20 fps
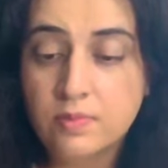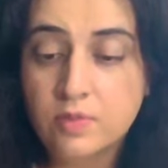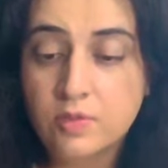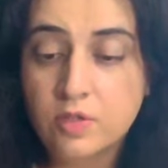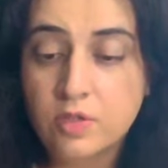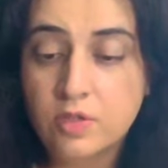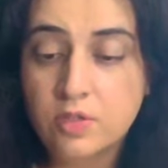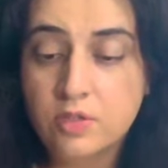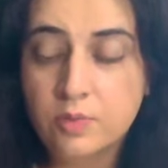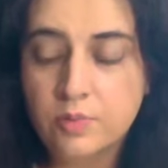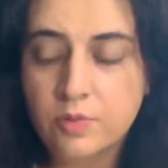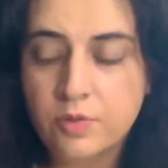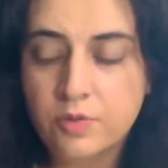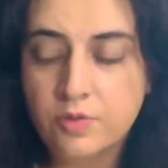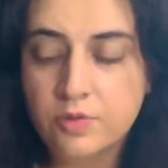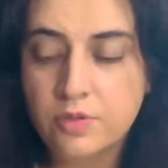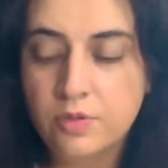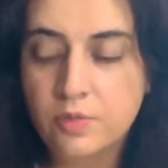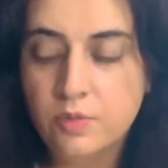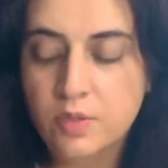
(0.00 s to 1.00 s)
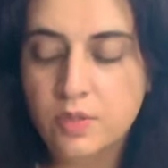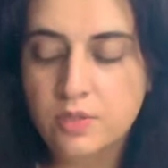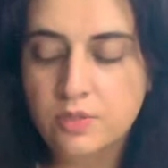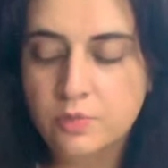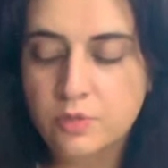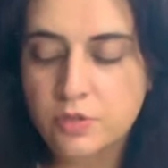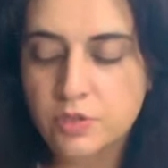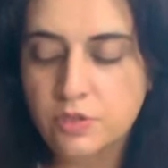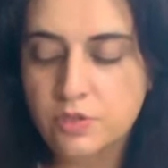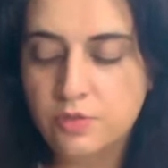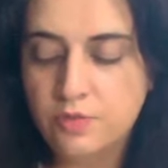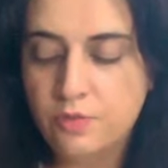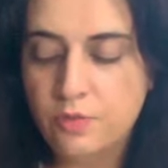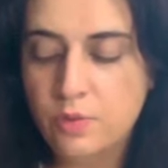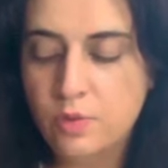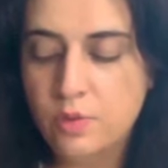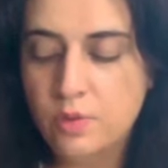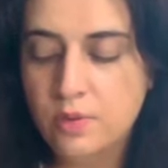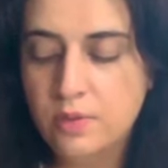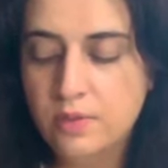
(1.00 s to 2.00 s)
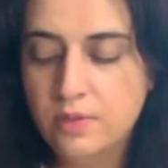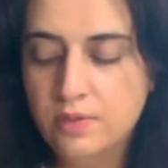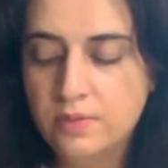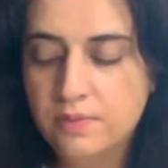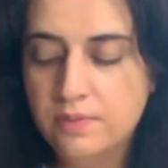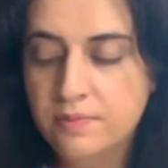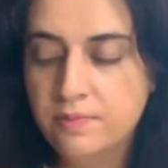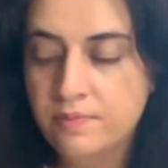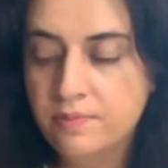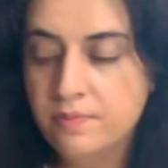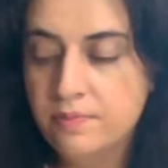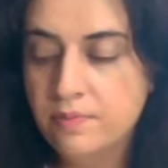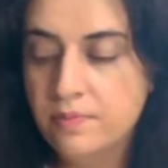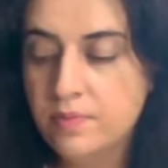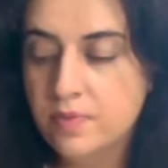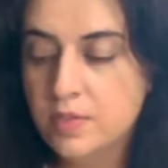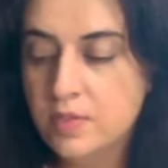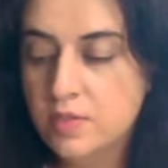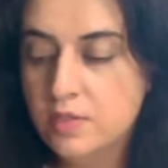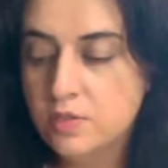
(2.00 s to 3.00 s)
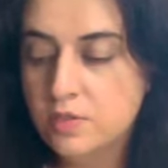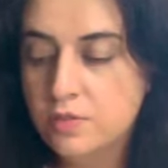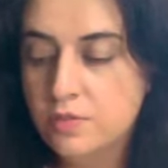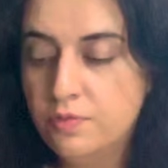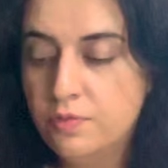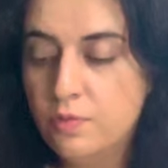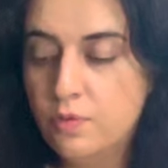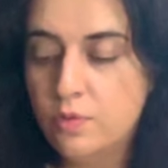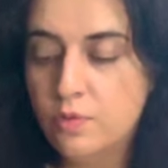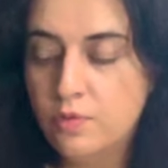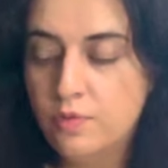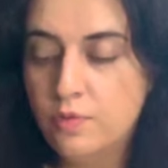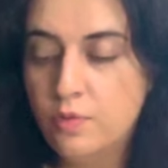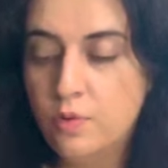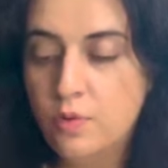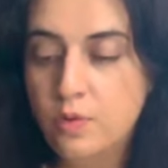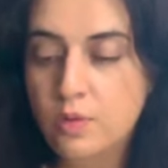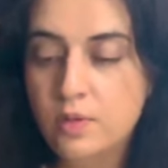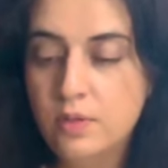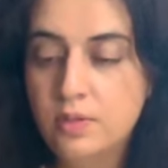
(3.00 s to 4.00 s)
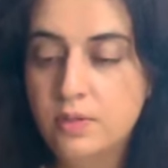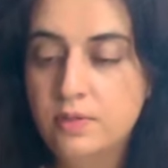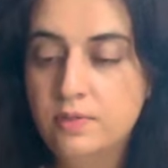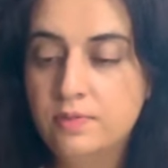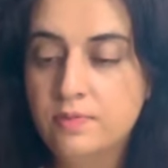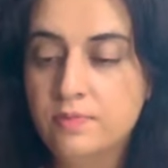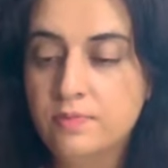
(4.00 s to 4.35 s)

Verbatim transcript: card number 31, which is 4. So 4, 4.